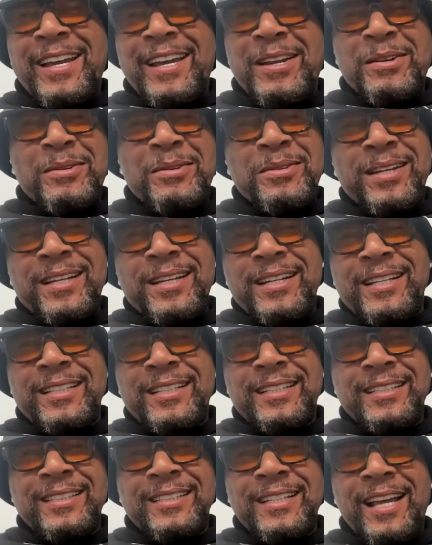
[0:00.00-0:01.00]
Gary?
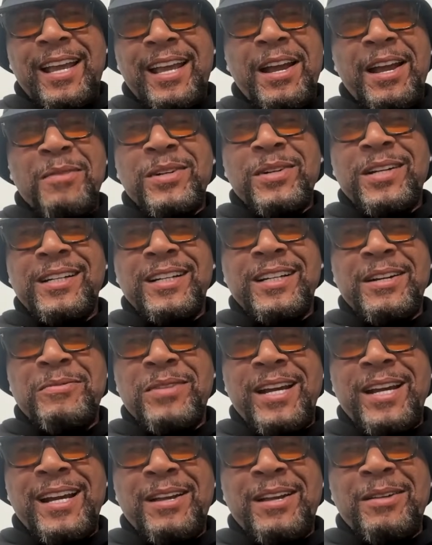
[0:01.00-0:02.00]
Hey, I'm good,
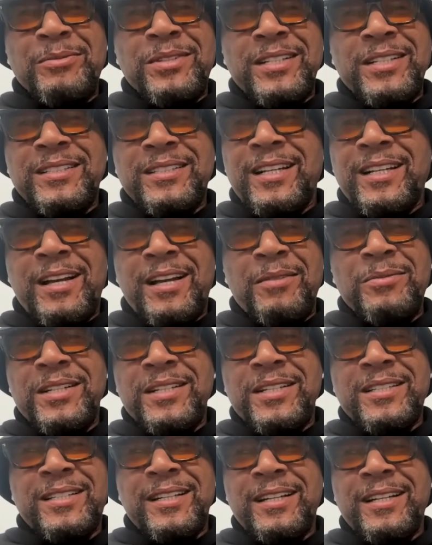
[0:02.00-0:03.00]
man. I'm just
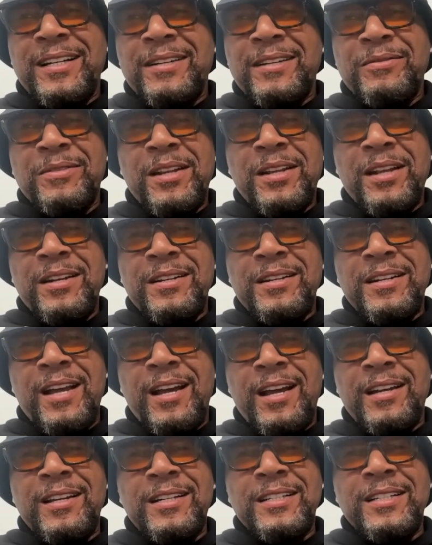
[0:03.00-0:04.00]

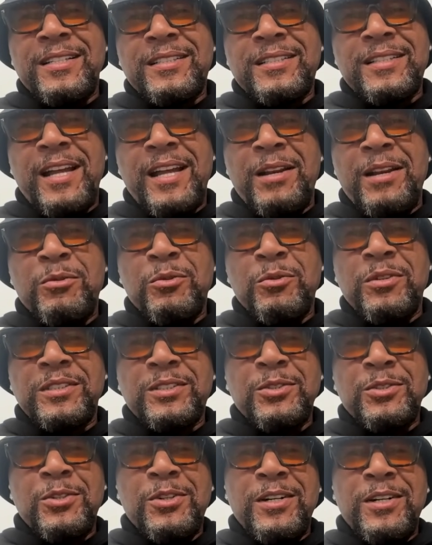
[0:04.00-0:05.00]
not understanding
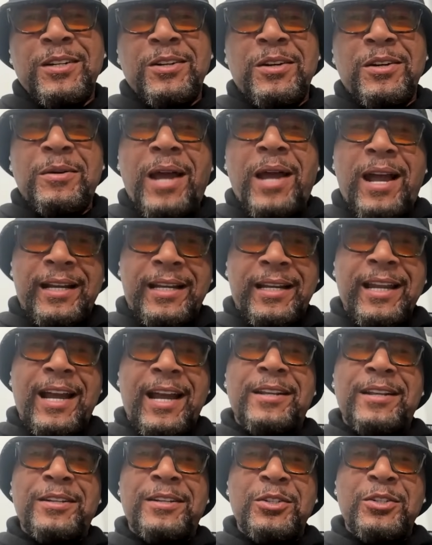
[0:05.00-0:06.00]
what's going on. I
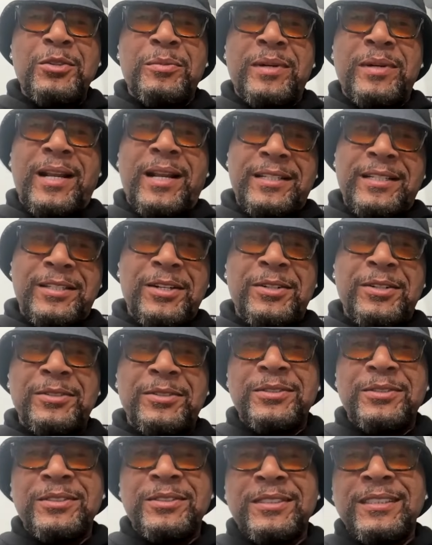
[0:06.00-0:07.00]
kind of do, but I don't.
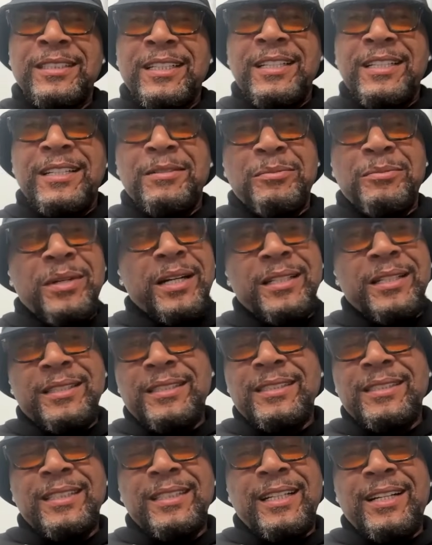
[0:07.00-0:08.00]
Yeah,
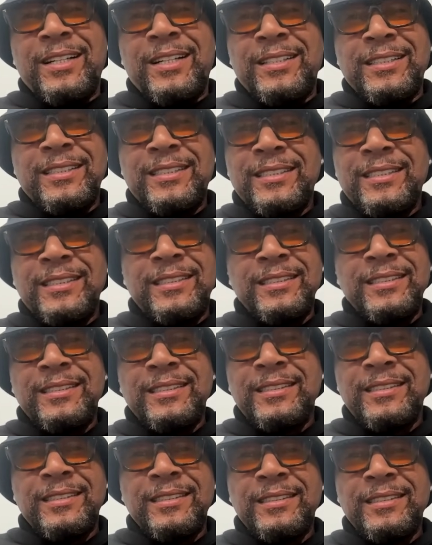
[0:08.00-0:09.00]
that's where we want to
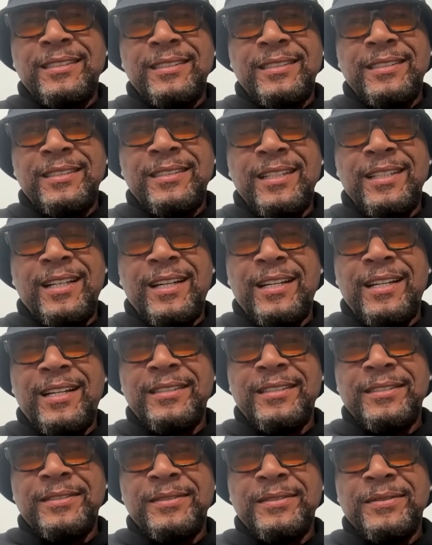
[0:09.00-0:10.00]
start. I mean, what are you
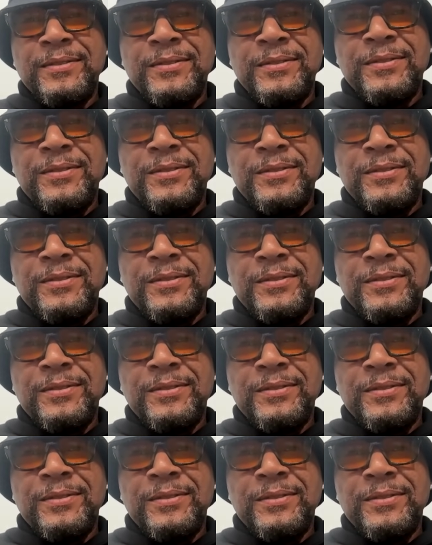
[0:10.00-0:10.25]
watching?